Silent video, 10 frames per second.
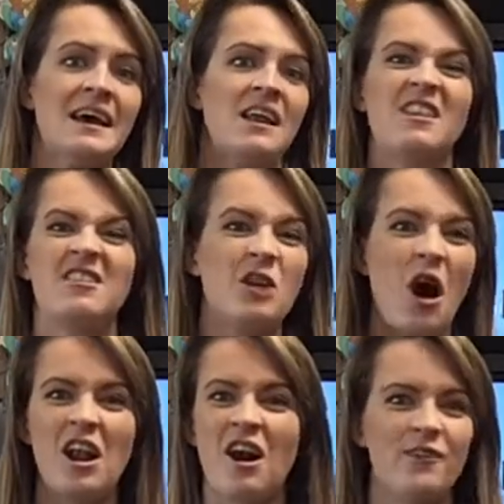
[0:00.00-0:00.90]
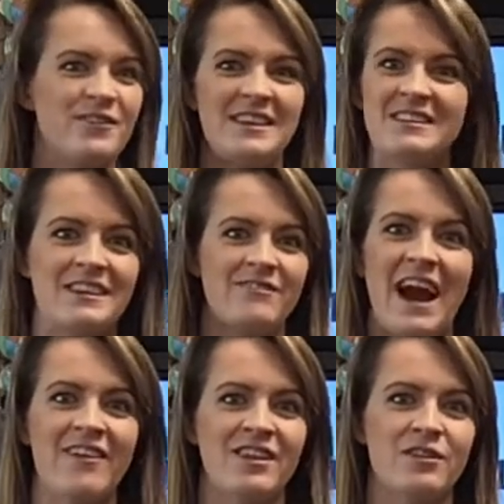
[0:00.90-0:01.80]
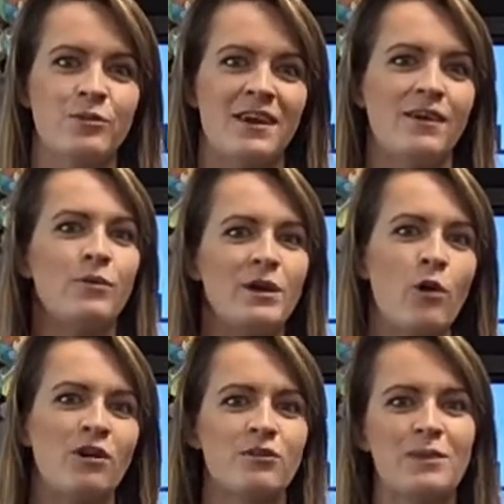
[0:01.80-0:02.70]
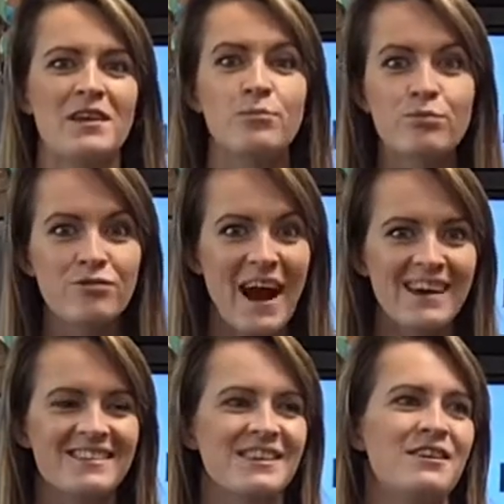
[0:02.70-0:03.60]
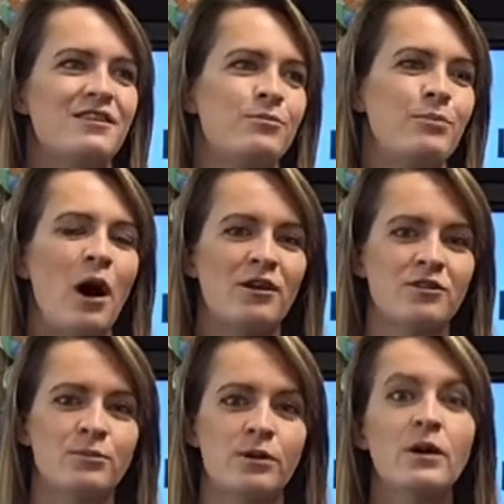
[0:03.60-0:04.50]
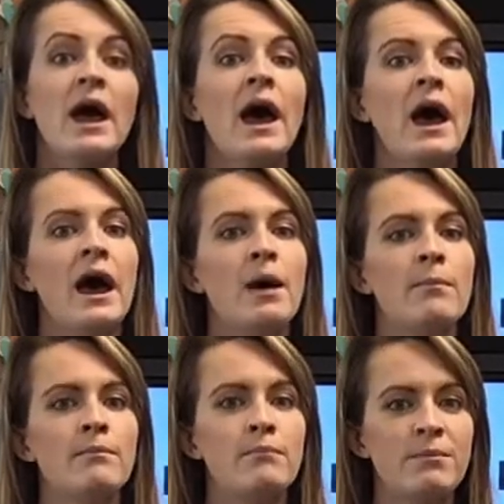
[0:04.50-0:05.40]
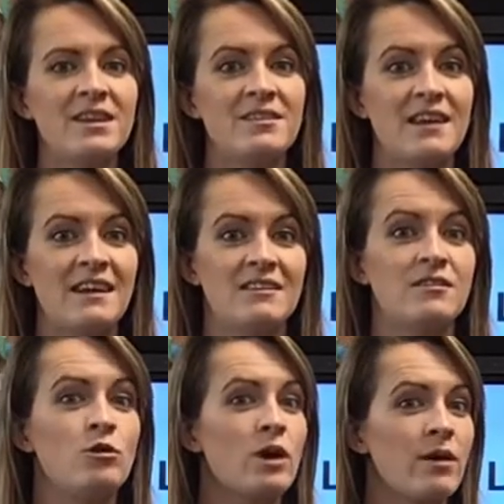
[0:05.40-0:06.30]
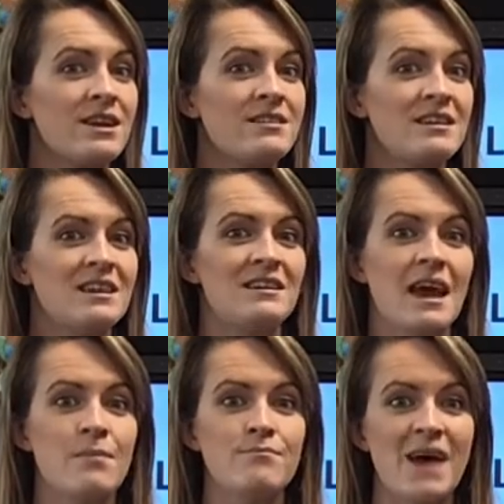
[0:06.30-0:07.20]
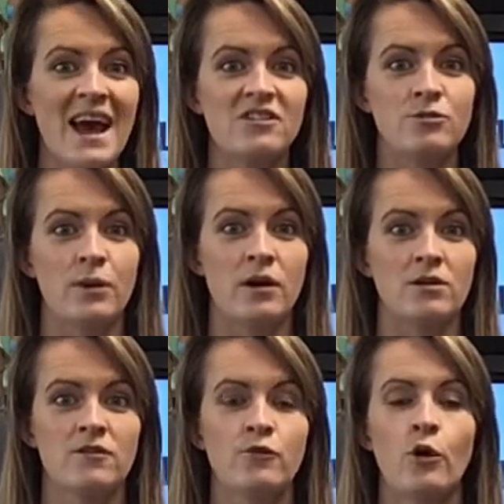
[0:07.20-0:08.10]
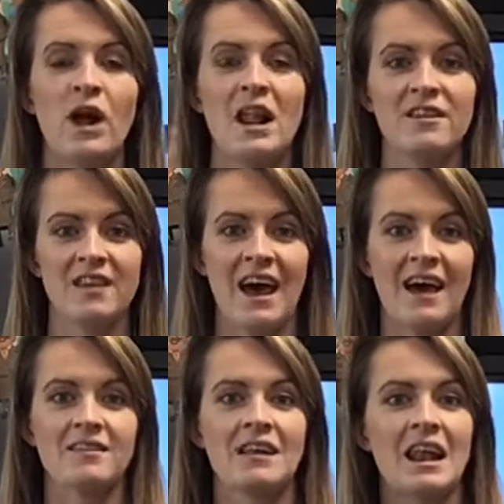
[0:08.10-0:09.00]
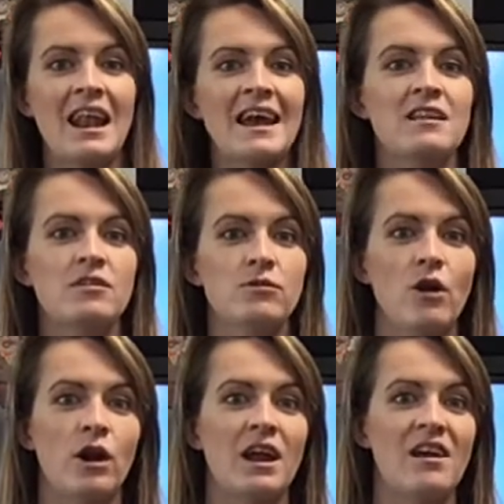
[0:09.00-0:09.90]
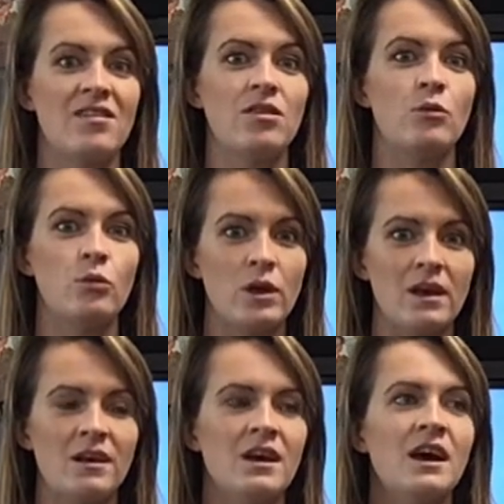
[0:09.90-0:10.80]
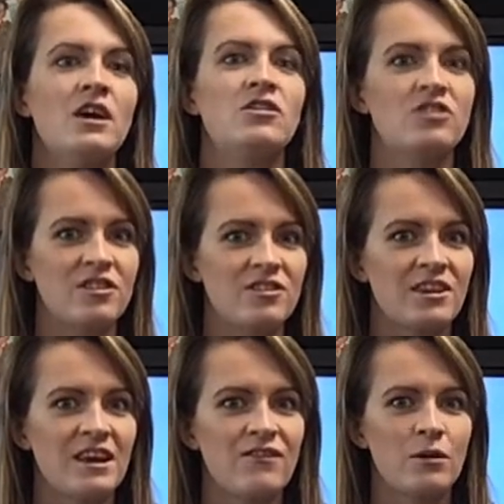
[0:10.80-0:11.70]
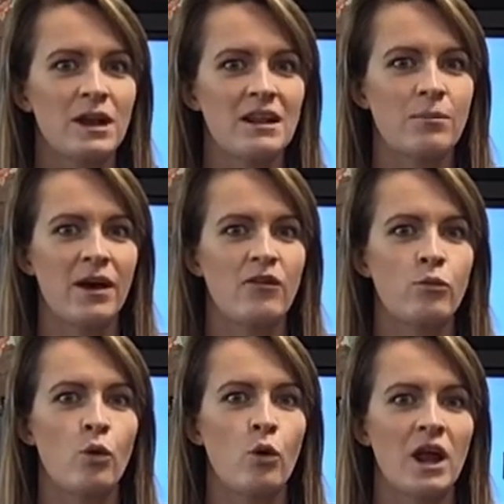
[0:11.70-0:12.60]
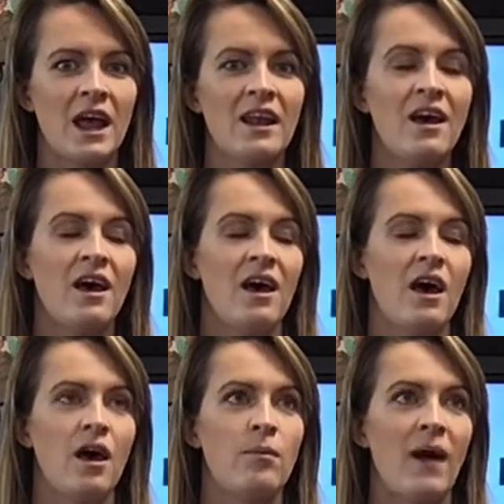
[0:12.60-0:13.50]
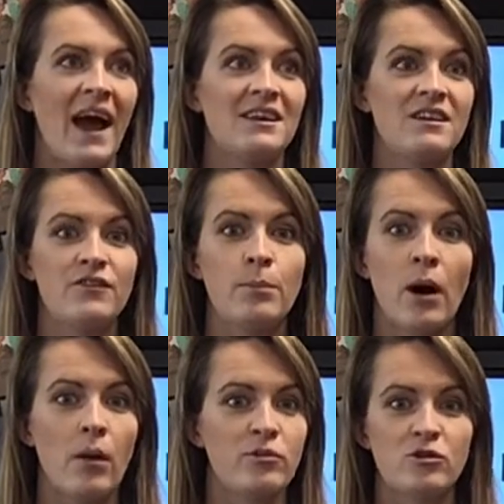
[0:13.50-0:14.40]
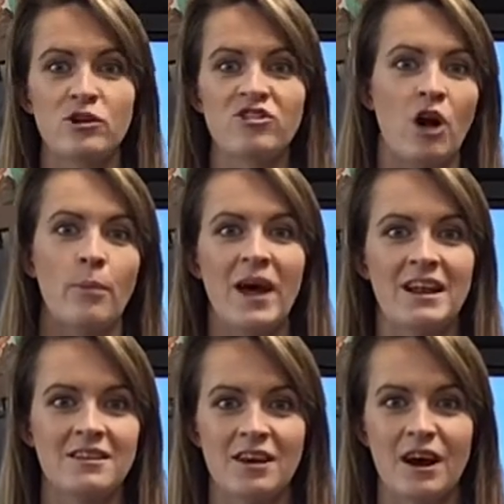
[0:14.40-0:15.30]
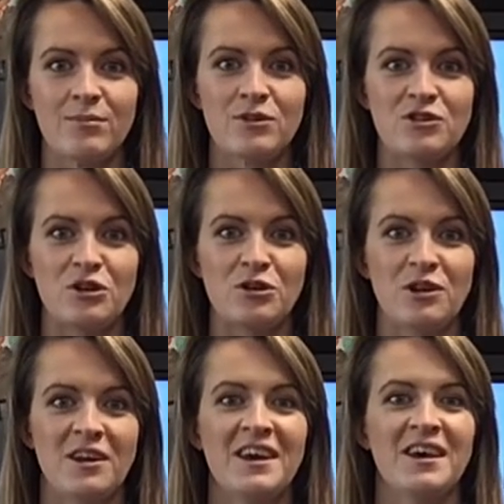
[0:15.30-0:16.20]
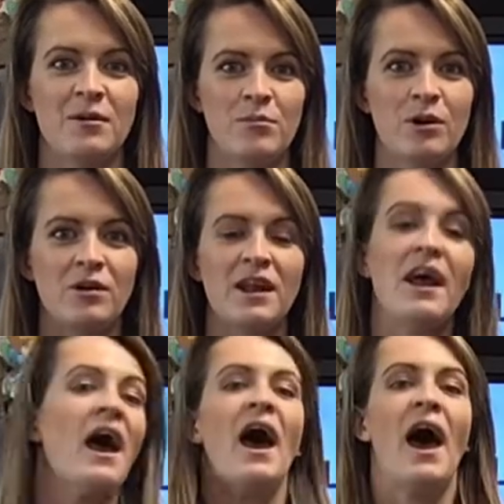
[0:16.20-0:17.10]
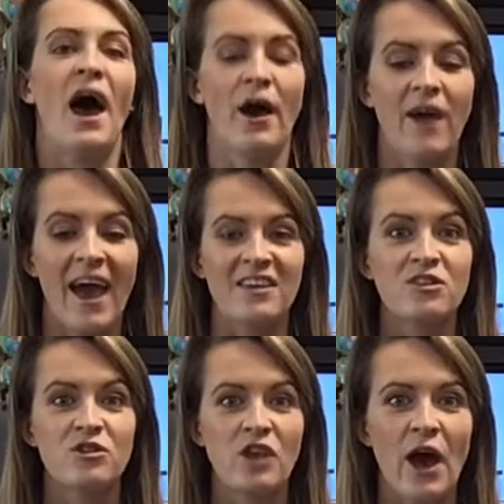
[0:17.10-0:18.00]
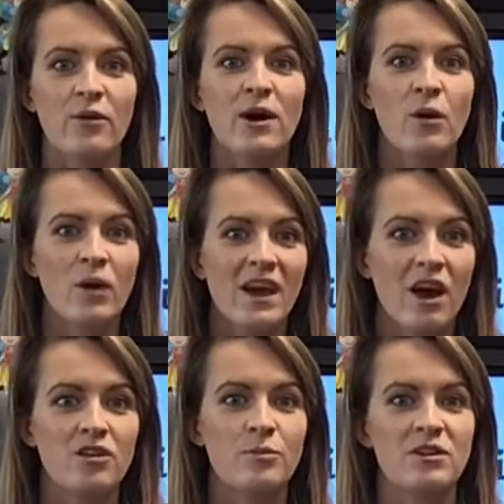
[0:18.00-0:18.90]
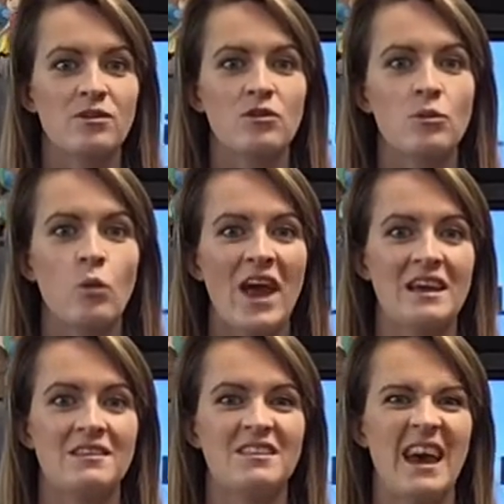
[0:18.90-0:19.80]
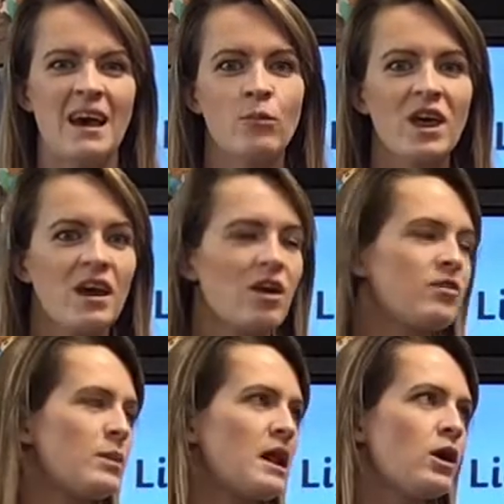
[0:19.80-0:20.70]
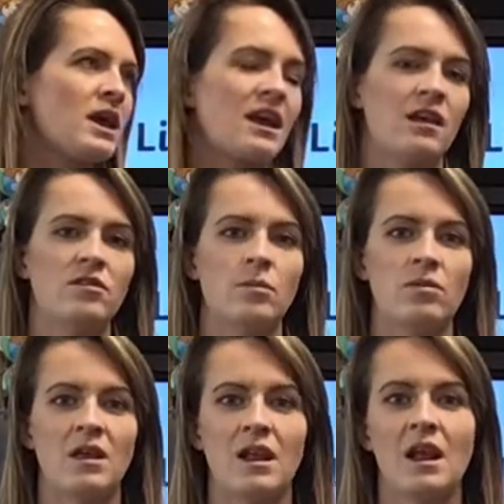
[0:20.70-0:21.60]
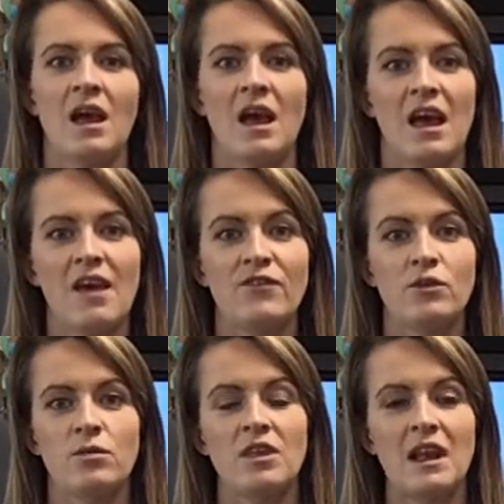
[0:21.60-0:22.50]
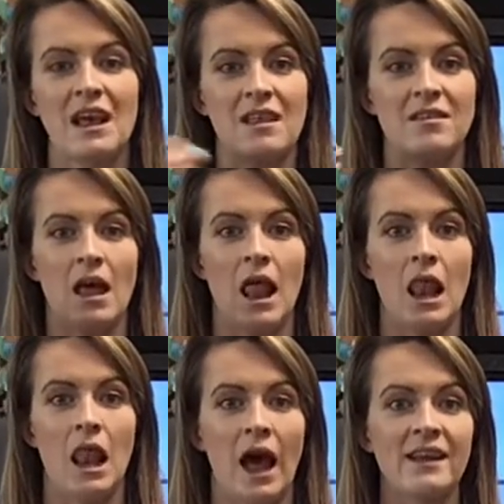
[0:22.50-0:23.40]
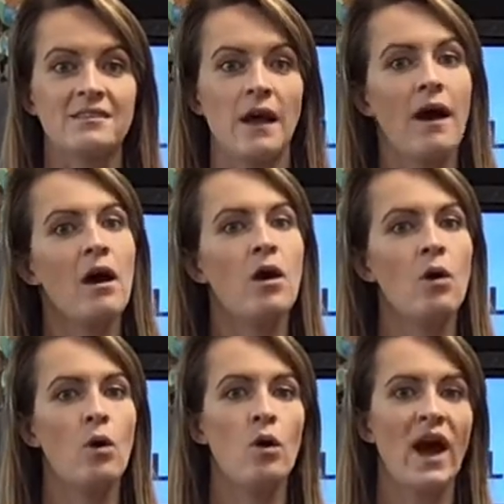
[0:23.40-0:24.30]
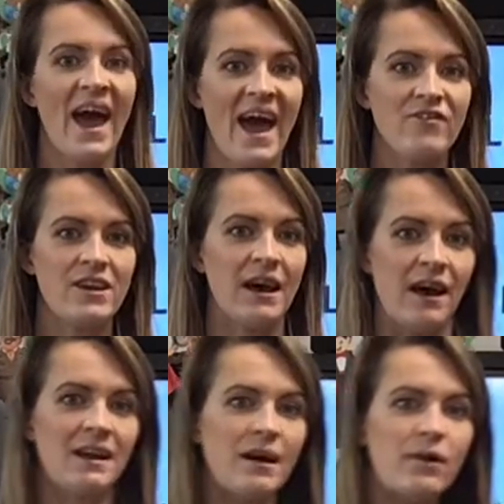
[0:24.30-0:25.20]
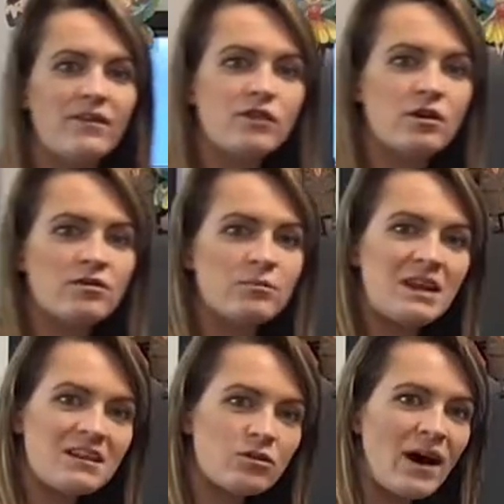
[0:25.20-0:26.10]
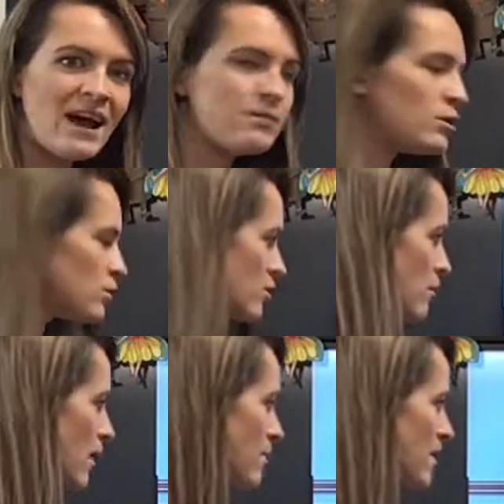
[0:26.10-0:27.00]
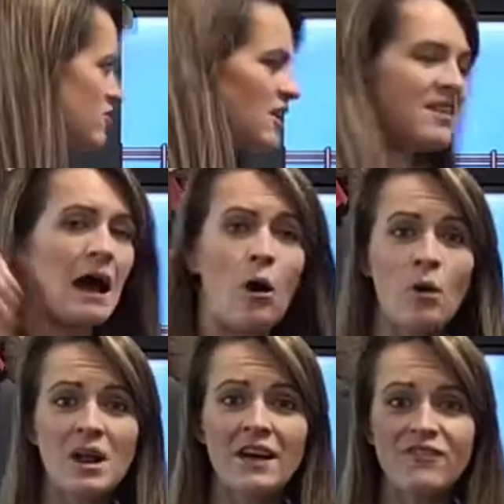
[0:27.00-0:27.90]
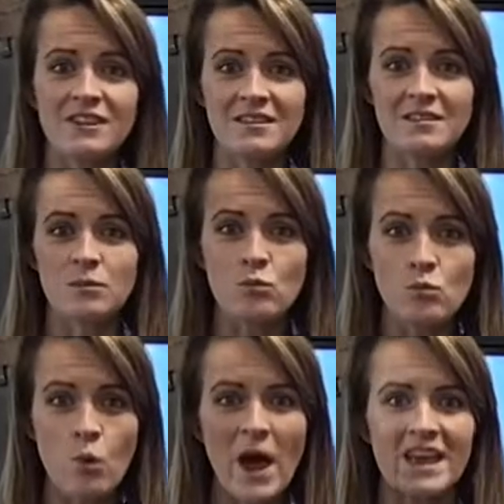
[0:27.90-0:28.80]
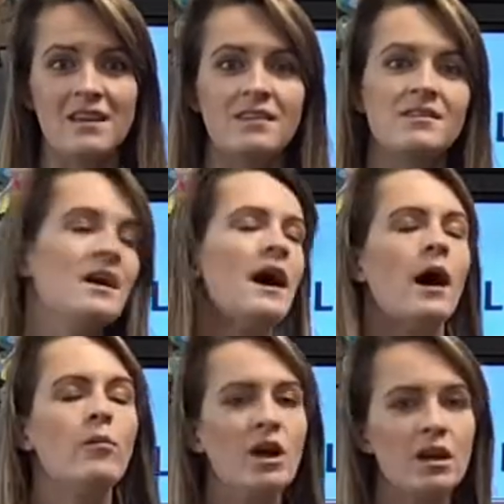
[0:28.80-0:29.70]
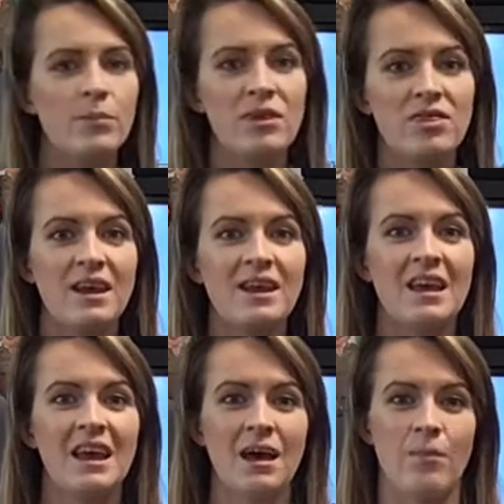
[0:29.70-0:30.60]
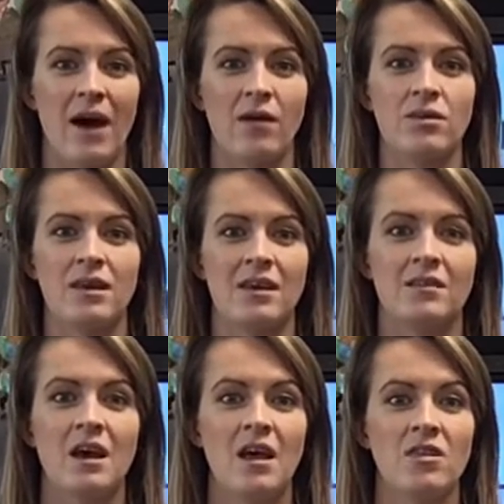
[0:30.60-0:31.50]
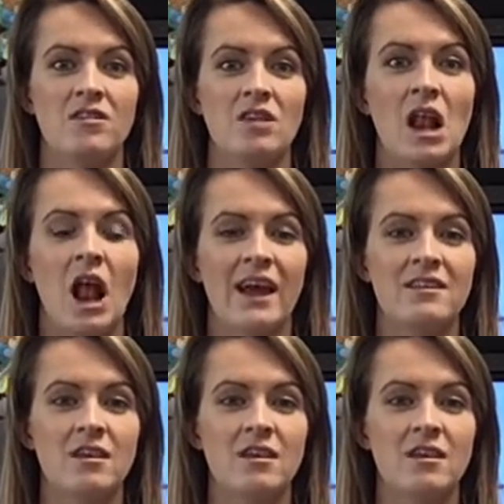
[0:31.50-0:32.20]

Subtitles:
There's not a lot of sitting around this week. We want to be as practical as possible. Mummies and daddies, you're going to need a matchbox for a task later on in the week, just to give you a little bit of warning. And if you pop to a shop anytime soon, brilliant. Okay, so we're going to be doing some weighing today, and we're going to be looking at something, if something is lighter or heavier. Now, I've got some little animals on my picture and they're all lifting some weights, and we're going to be thinking about things that are lighter.